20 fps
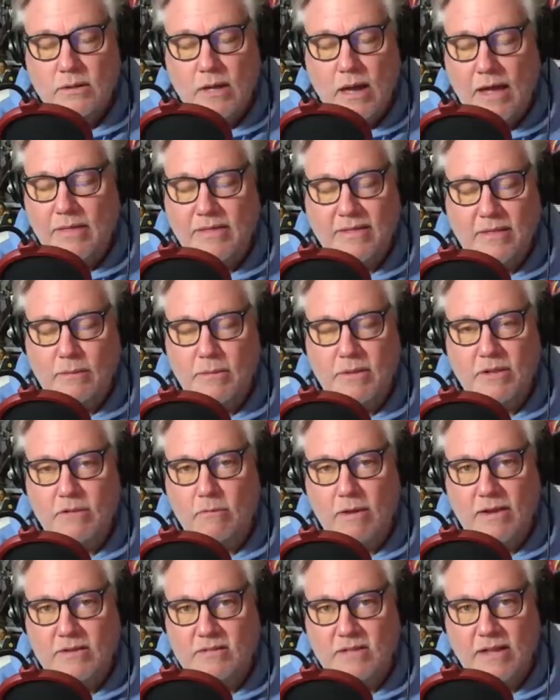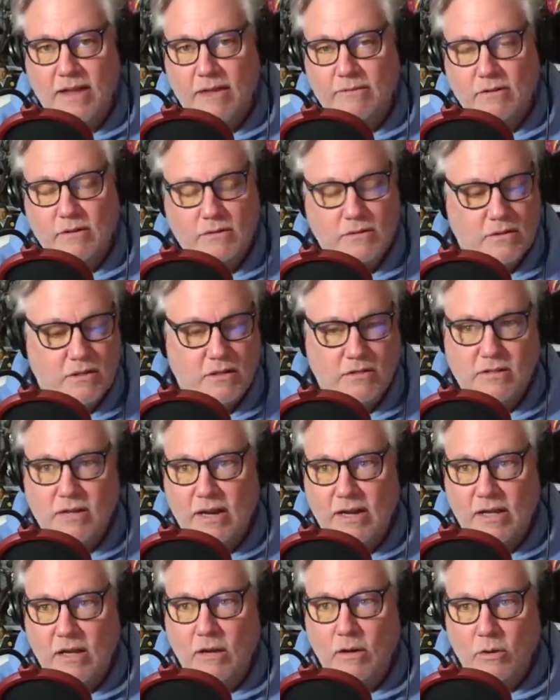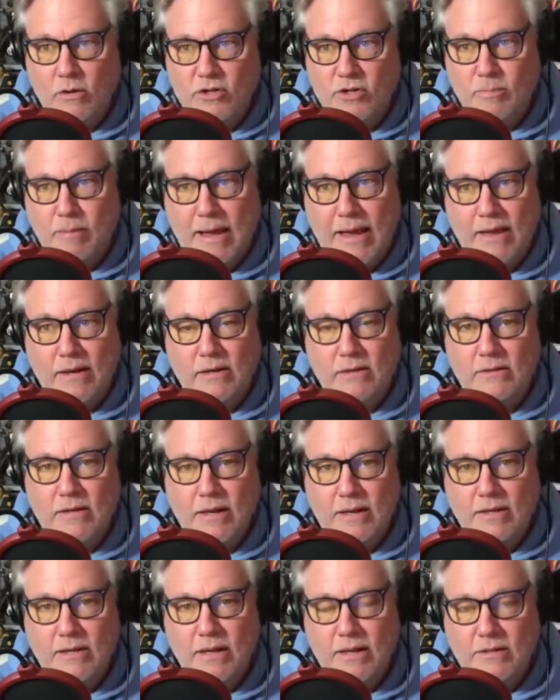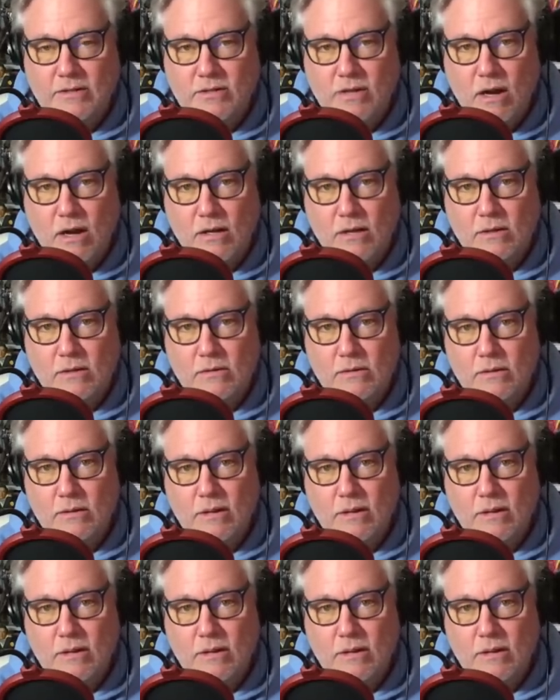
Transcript: I think that'd be the greatest thing ever. Because then I could go to Japan and talk